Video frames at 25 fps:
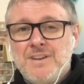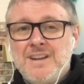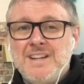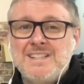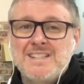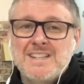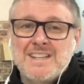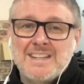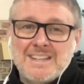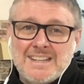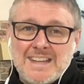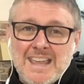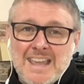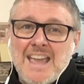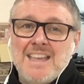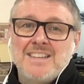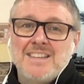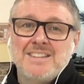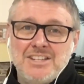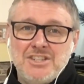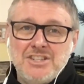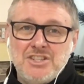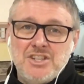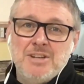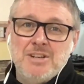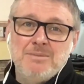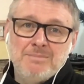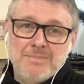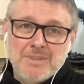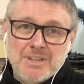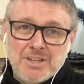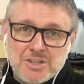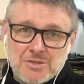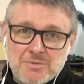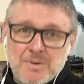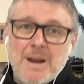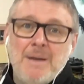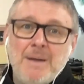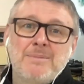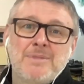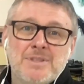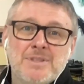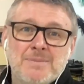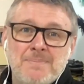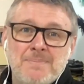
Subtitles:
is get your chimney swept.